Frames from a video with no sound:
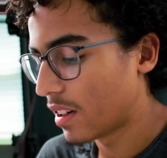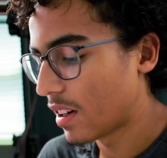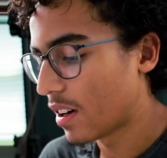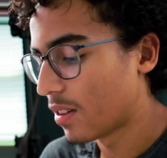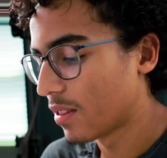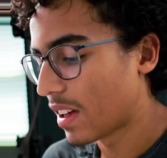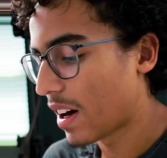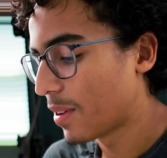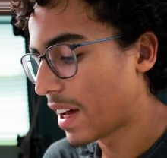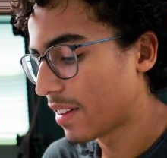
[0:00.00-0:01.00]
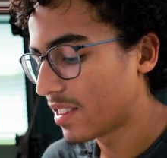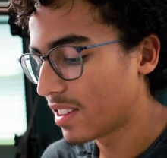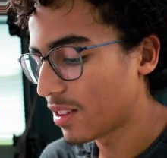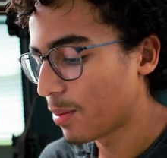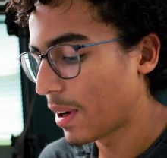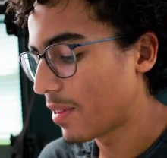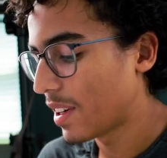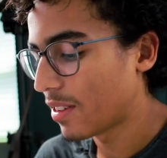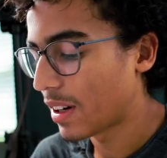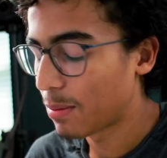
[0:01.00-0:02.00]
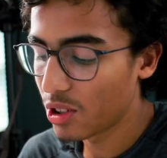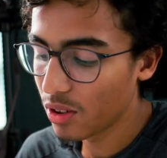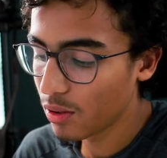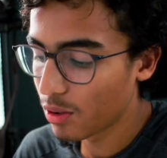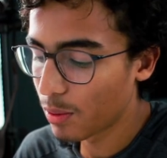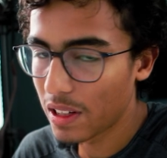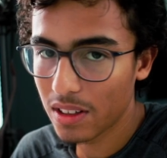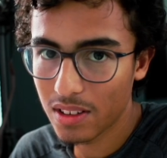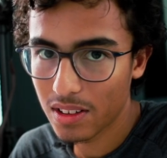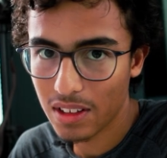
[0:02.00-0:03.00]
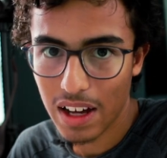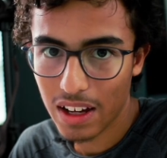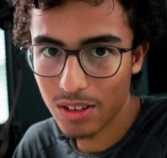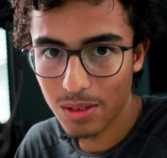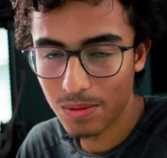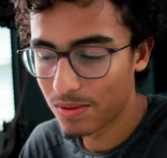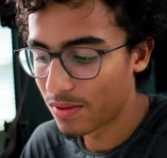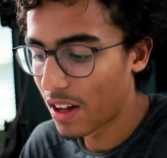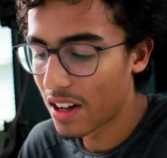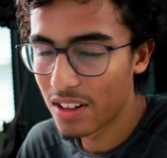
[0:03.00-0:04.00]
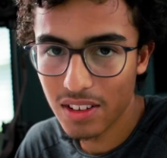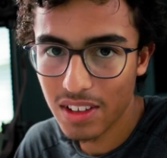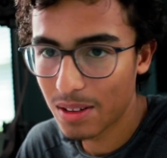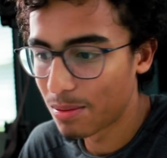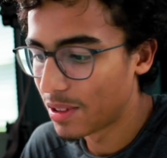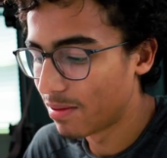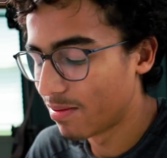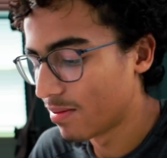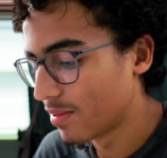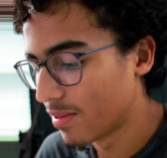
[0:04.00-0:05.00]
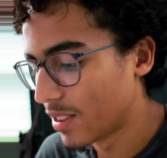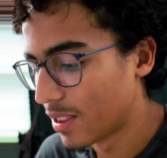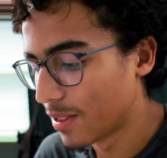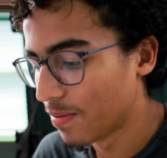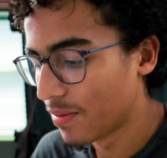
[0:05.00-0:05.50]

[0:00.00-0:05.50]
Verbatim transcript: Now, I would have to take the white red out. I'm sure there's a way that I could have not done that, but, you know,